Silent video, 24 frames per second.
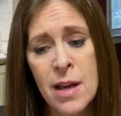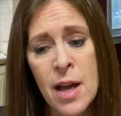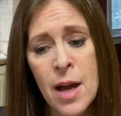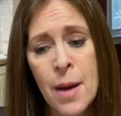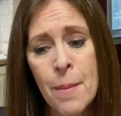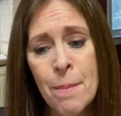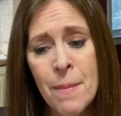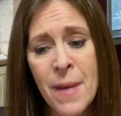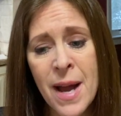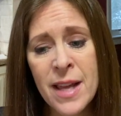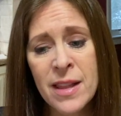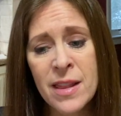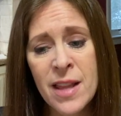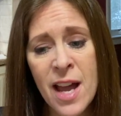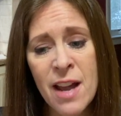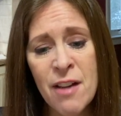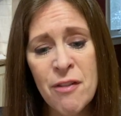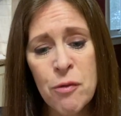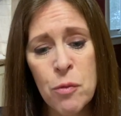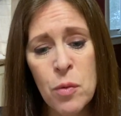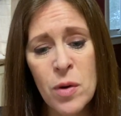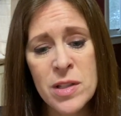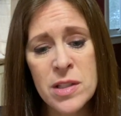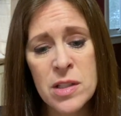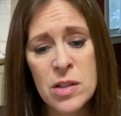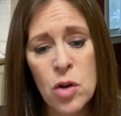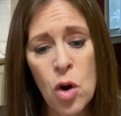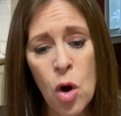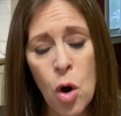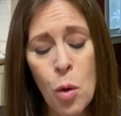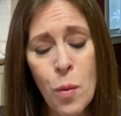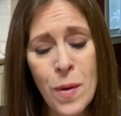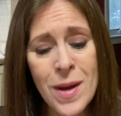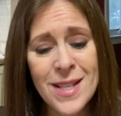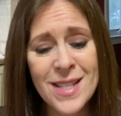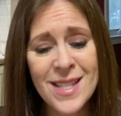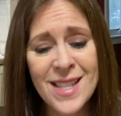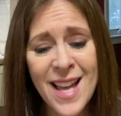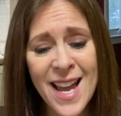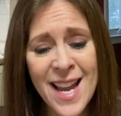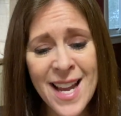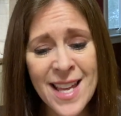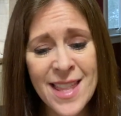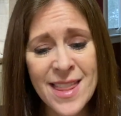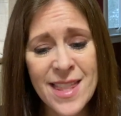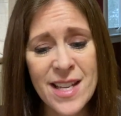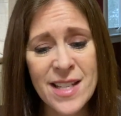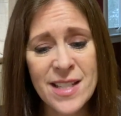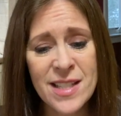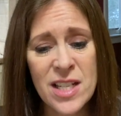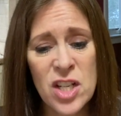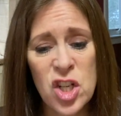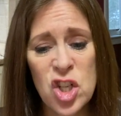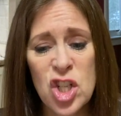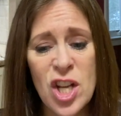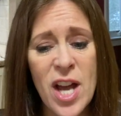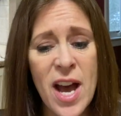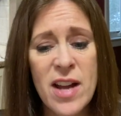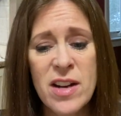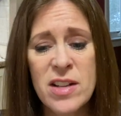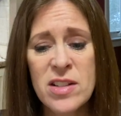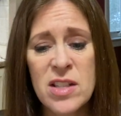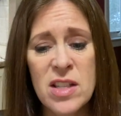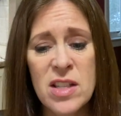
My life wasn't always like this, he shouted to